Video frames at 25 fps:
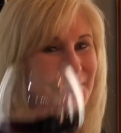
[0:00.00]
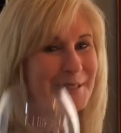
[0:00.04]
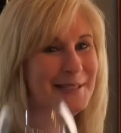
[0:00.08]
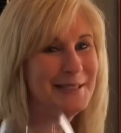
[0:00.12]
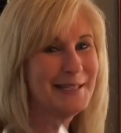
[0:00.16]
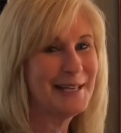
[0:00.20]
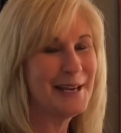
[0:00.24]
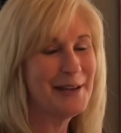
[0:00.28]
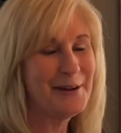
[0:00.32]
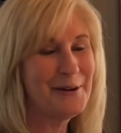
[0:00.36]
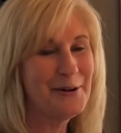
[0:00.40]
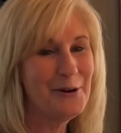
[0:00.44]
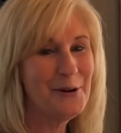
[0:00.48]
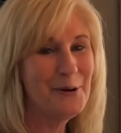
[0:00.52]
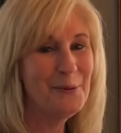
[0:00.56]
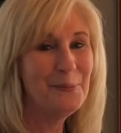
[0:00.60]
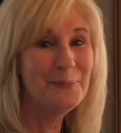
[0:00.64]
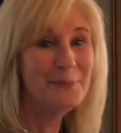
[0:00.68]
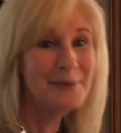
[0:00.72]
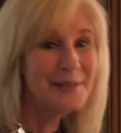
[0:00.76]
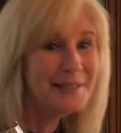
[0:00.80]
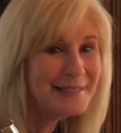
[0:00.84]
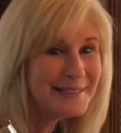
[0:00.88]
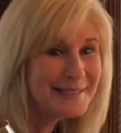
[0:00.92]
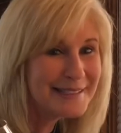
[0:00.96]
Stay home,
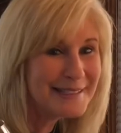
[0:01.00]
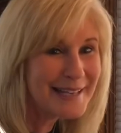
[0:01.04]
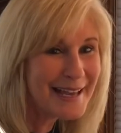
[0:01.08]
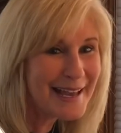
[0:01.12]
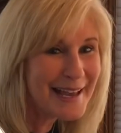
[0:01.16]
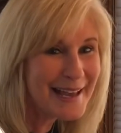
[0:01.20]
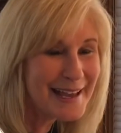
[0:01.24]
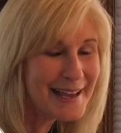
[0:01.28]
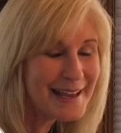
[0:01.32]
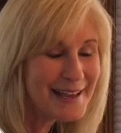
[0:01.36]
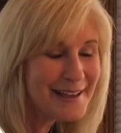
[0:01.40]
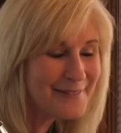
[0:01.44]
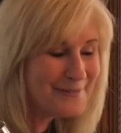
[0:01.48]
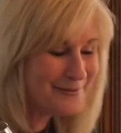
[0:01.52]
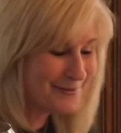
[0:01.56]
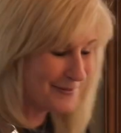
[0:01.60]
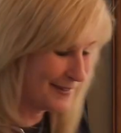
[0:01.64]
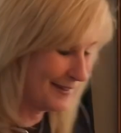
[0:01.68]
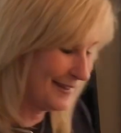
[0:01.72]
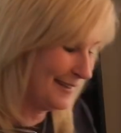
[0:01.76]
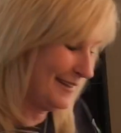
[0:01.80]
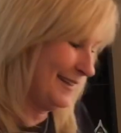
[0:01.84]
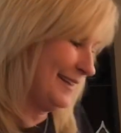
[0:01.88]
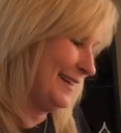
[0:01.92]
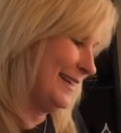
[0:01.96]
be safe,
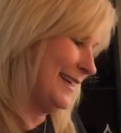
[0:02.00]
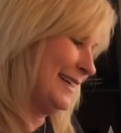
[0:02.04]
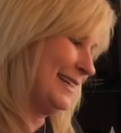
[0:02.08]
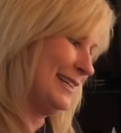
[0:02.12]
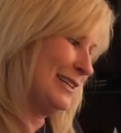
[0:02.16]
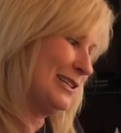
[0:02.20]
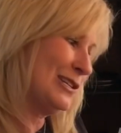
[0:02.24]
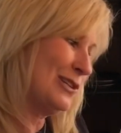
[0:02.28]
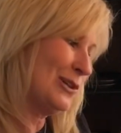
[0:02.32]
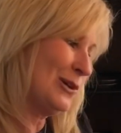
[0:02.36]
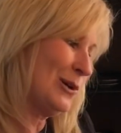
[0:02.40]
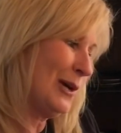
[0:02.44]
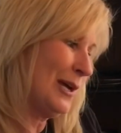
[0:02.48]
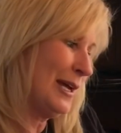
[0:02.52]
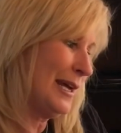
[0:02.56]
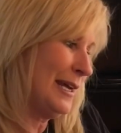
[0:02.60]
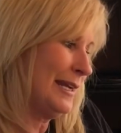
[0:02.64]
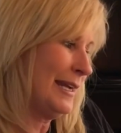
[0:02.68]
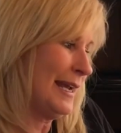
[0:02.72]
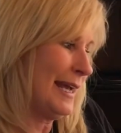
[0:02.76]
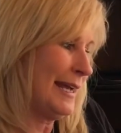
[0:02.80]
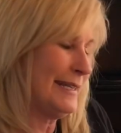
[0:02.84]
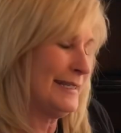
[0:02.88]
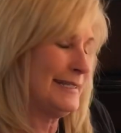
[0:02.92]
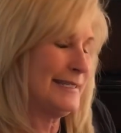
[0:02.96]
enjoy a
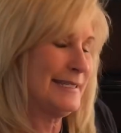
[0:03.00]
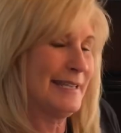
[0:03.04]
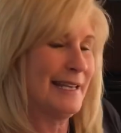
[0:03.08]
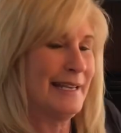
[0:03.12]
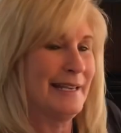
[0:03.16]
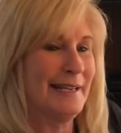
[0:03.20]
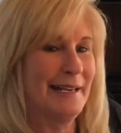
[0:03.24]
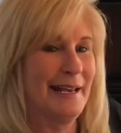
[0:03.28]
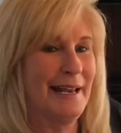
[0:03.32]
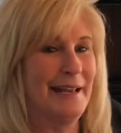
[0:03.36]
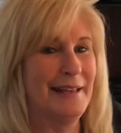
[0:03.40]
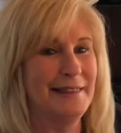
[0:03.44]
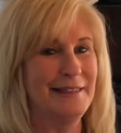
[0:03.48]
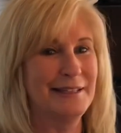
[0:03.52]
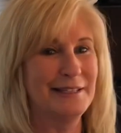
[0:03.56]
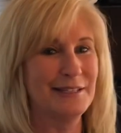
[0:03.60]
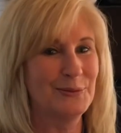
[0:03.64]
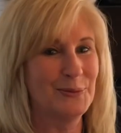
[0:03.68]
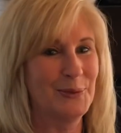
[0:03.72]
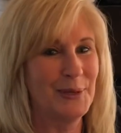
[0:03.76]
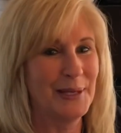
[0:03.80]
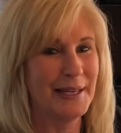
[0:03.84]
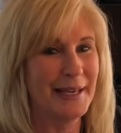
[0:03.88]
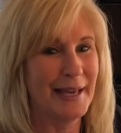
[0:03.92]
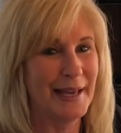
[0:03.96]
nice date night this
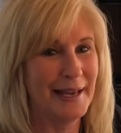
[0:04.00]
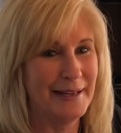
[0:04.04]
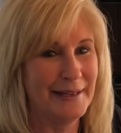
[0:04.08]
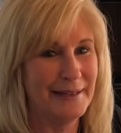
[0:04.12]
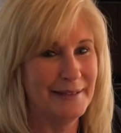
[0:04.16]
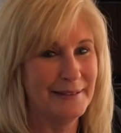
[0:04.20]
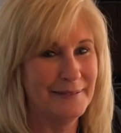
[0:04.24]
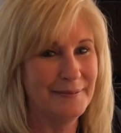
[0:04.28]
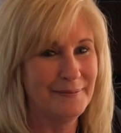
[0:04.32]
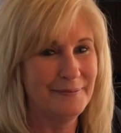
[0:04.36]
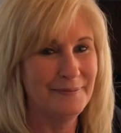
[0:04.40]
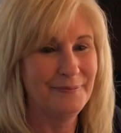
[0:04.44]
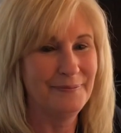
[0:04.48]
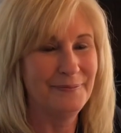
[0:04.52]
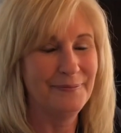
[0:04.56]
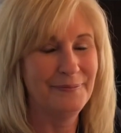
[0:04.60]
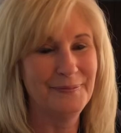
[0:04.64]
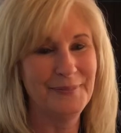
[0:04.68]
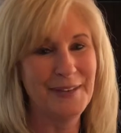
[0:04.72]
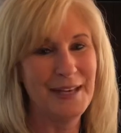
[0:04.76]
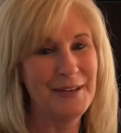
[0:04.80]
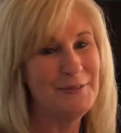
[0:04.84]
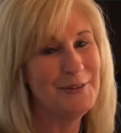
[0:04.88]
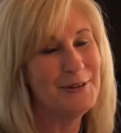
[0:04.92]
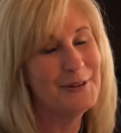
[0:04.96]
weekend.
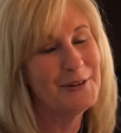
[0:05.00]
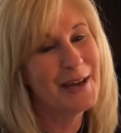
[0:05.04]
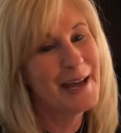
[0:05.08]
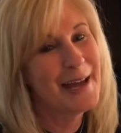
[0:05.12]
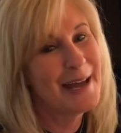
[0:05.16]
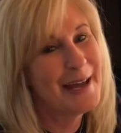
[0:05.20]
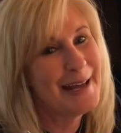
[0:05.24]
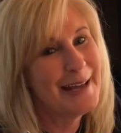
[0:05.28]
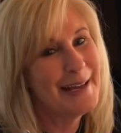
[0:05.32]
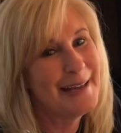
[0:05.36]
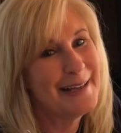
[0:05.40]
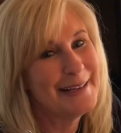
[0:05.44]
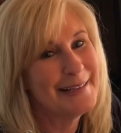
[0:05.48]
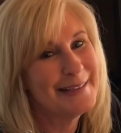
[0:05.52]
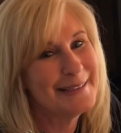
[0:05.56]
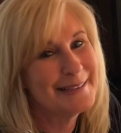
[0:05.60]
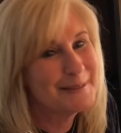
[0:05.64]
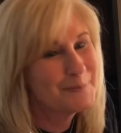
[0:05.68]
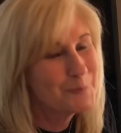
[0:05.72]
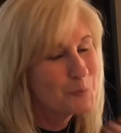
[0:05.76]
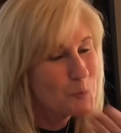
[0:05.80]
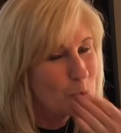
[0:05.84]
Love you guys.